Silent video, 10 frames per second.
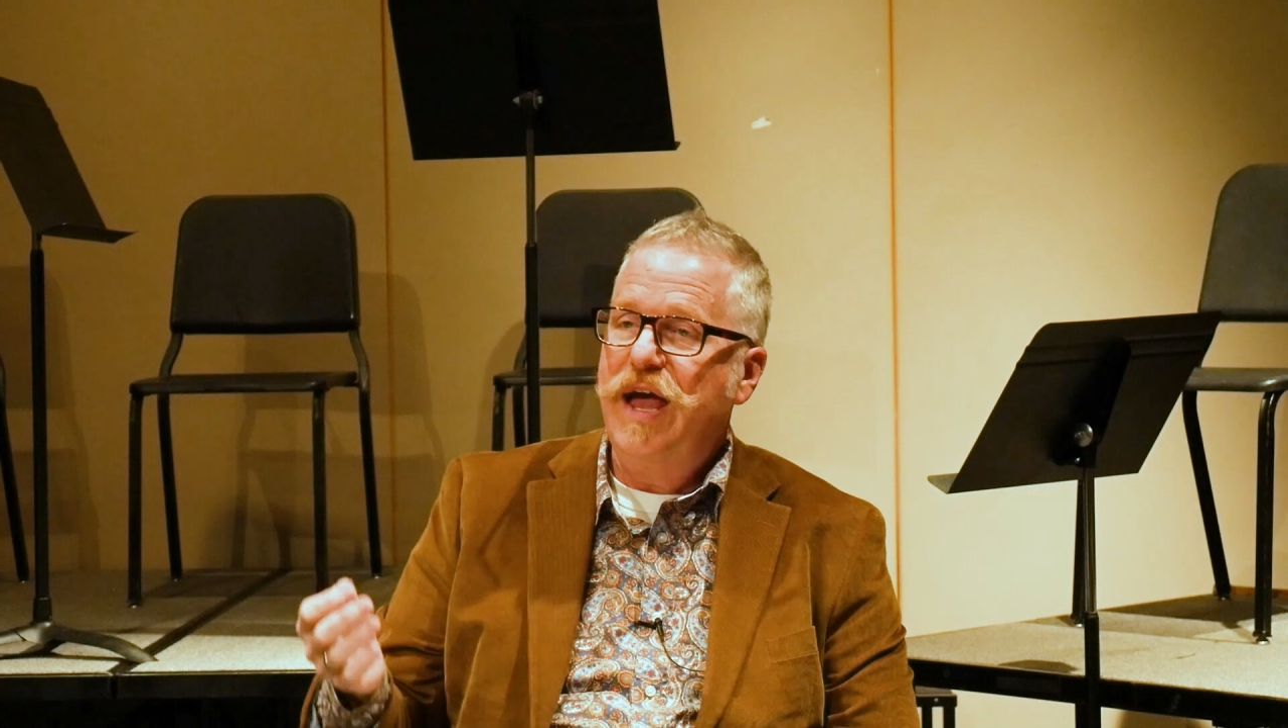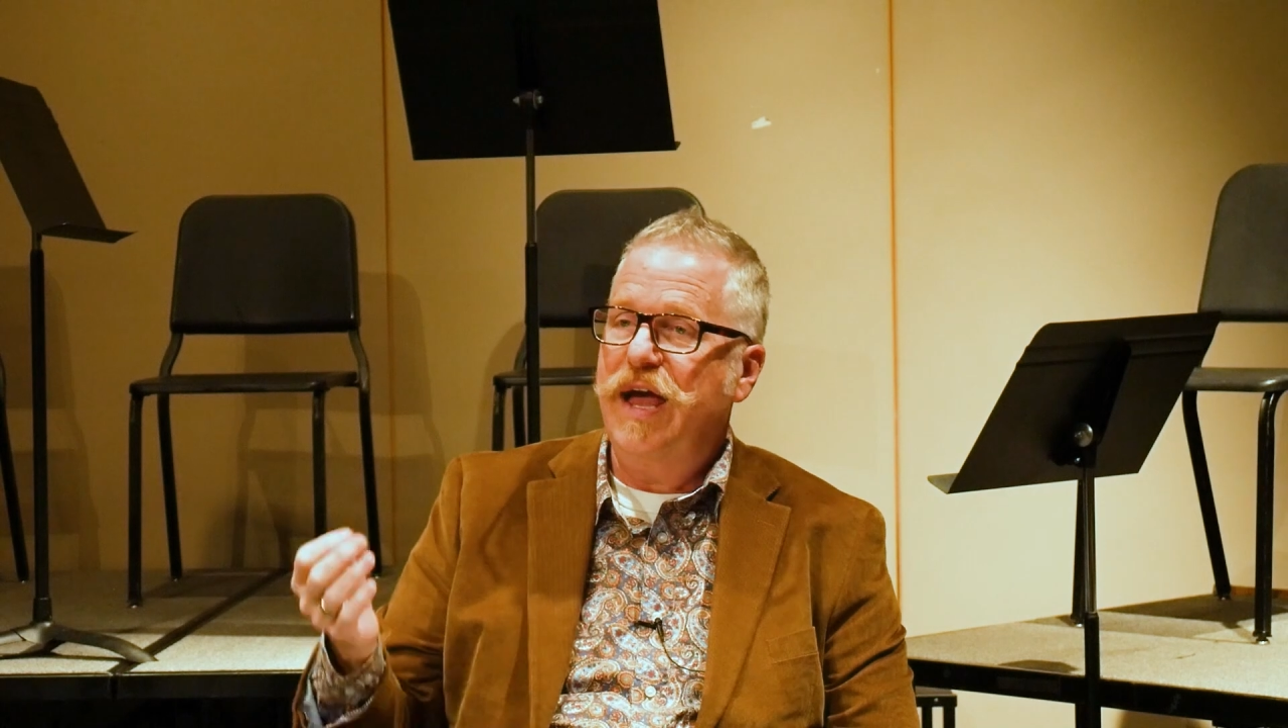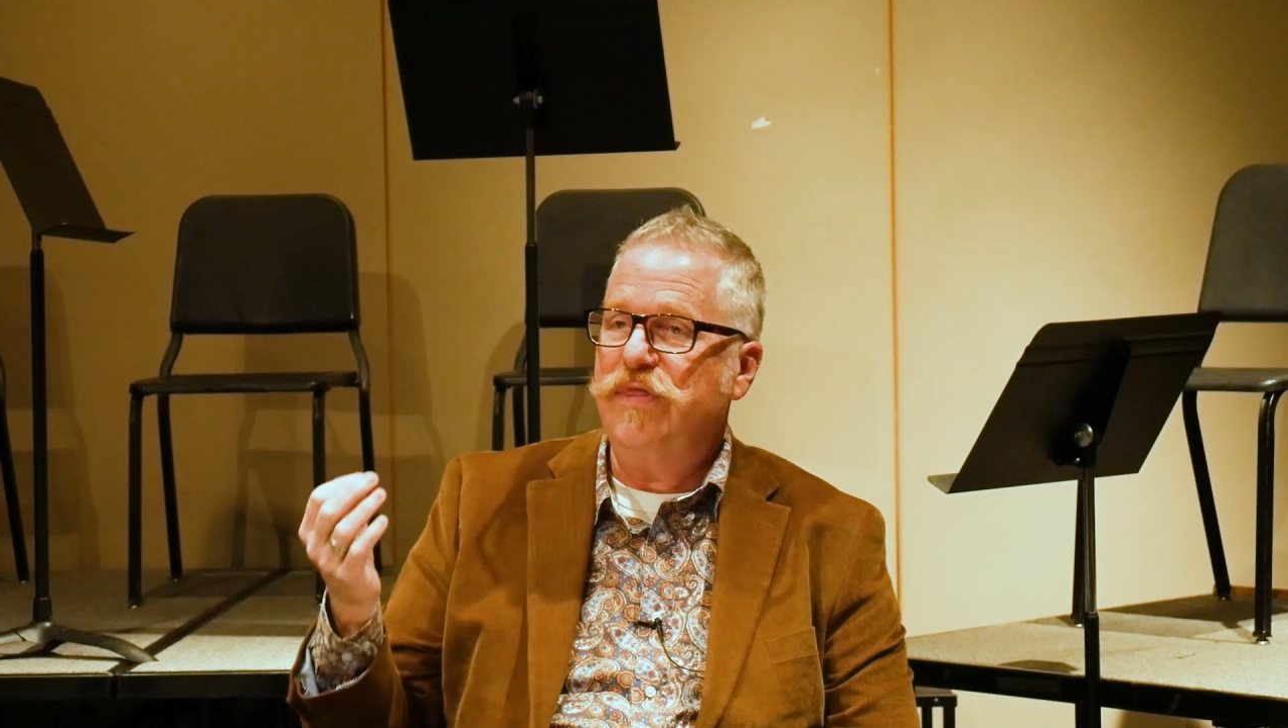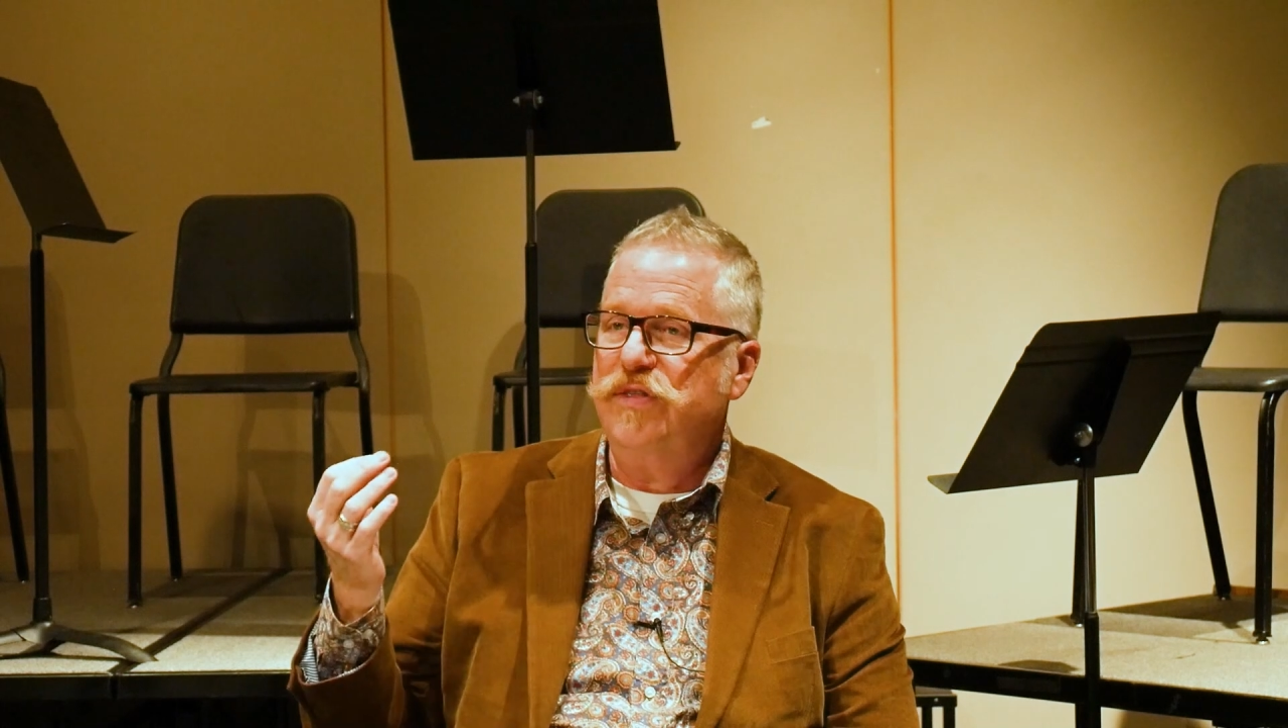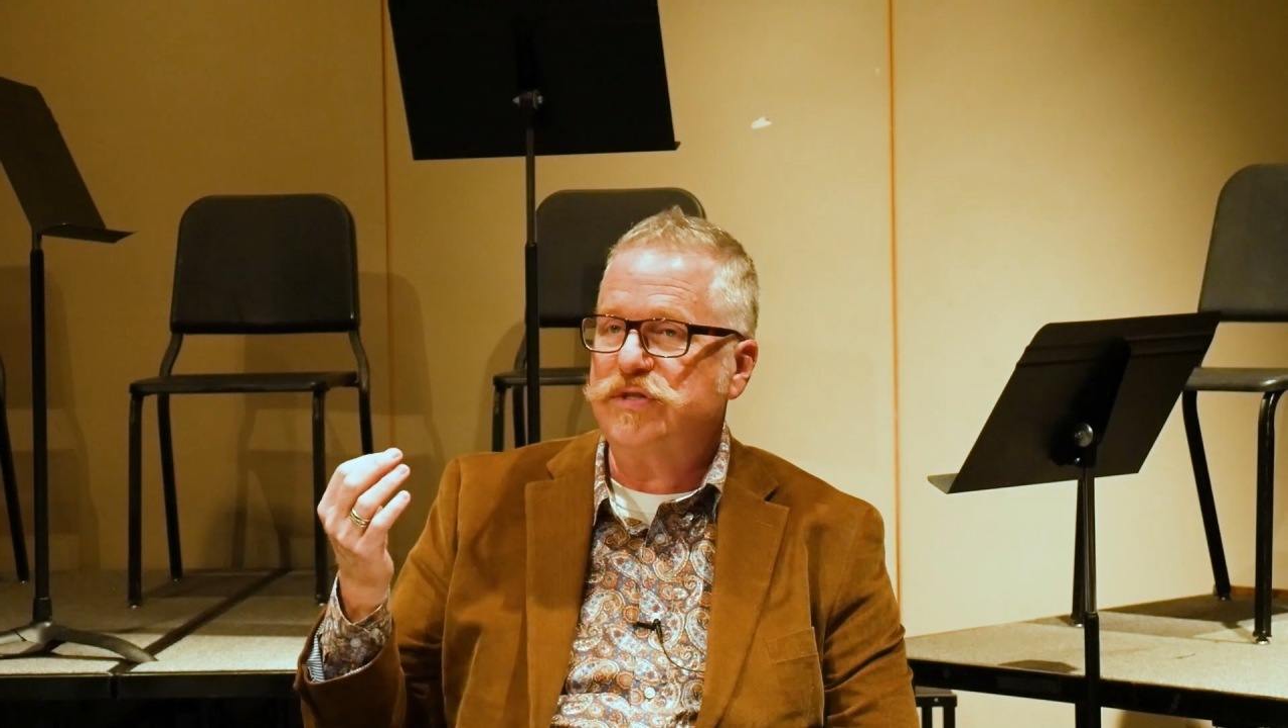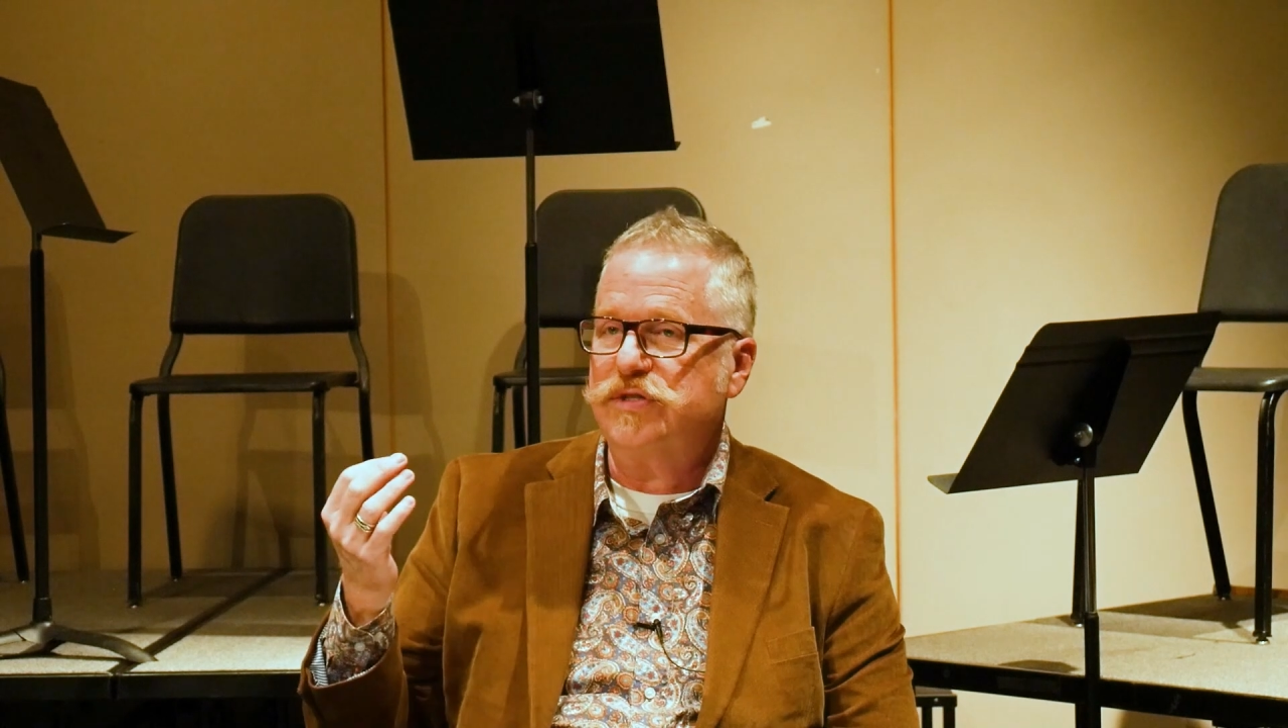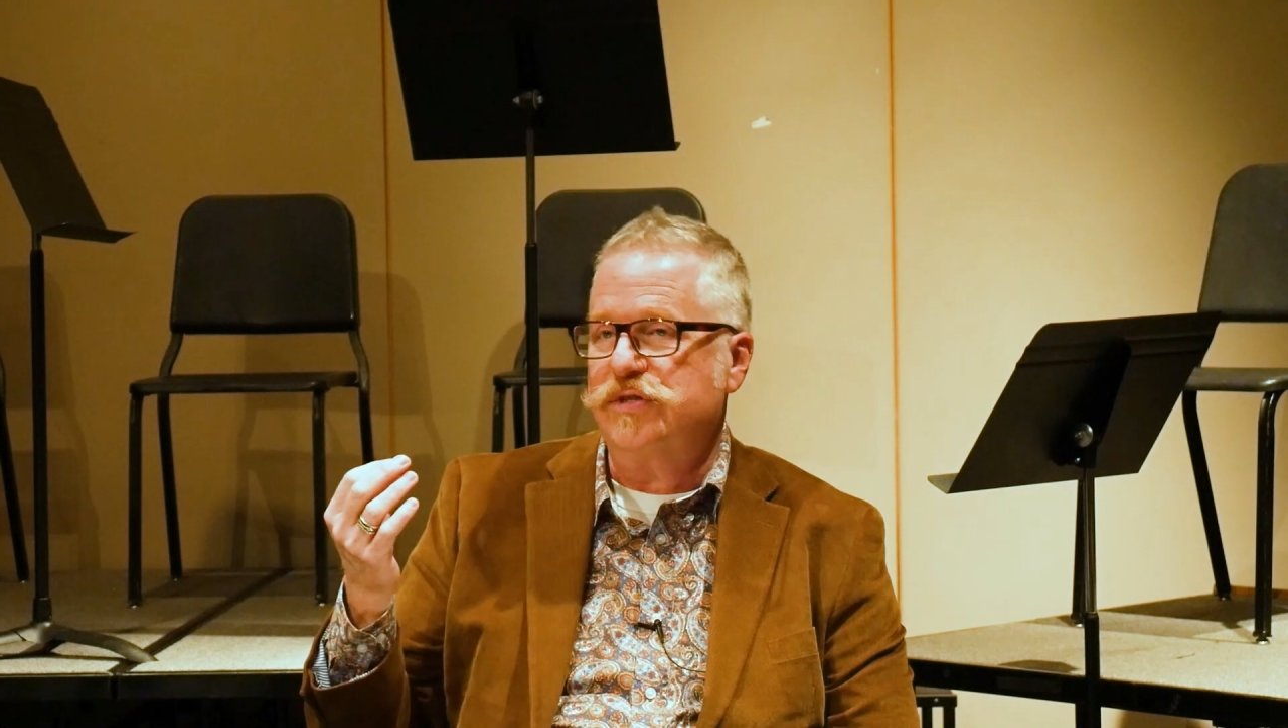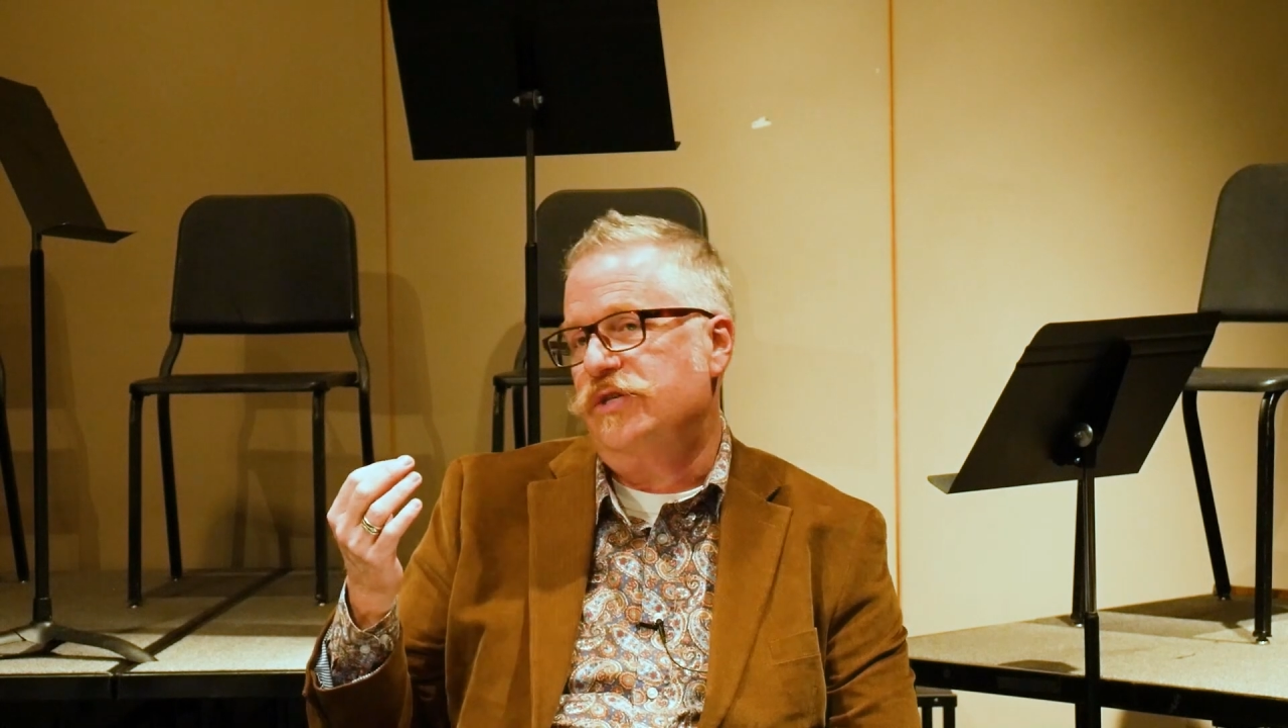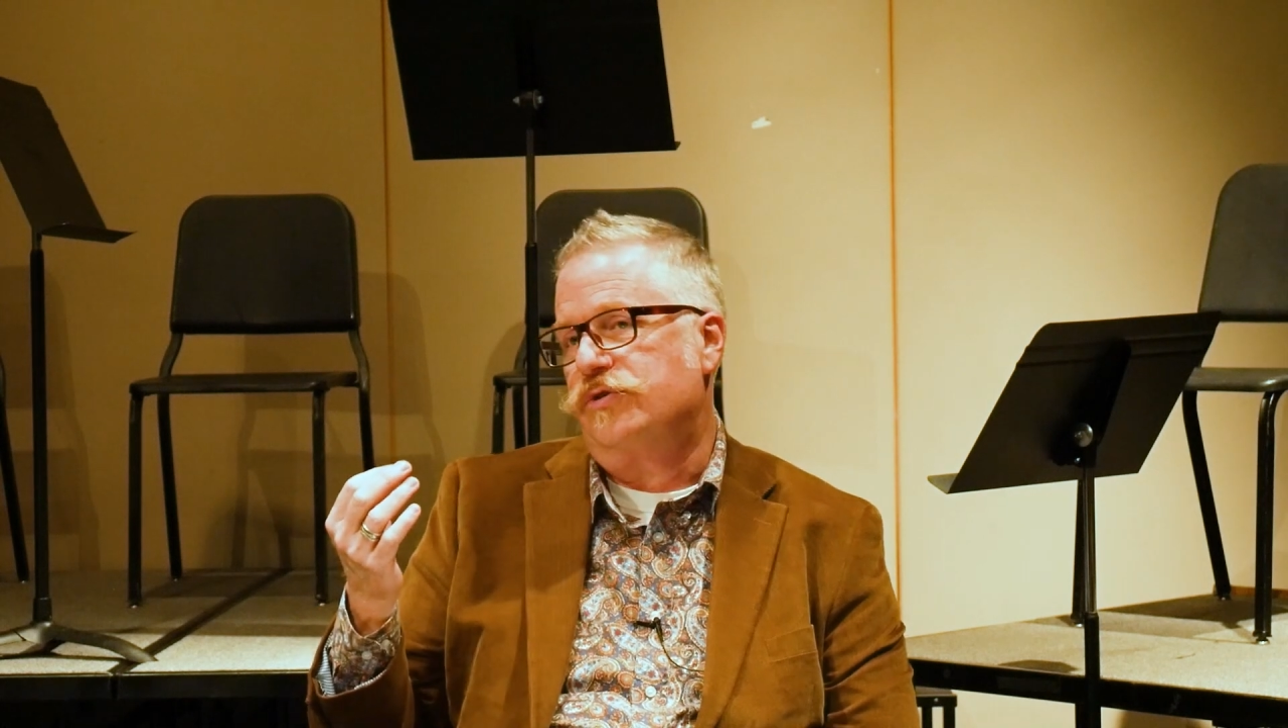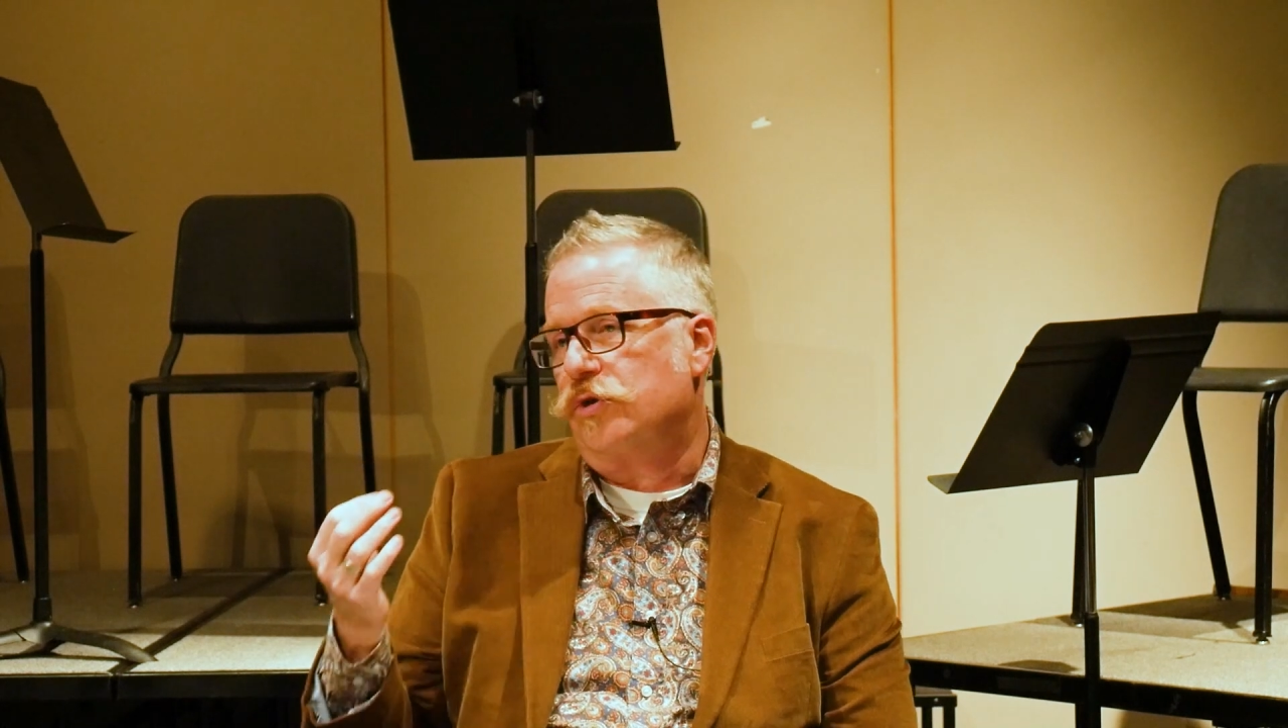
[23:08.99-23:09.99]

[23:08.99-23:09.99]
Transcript: and these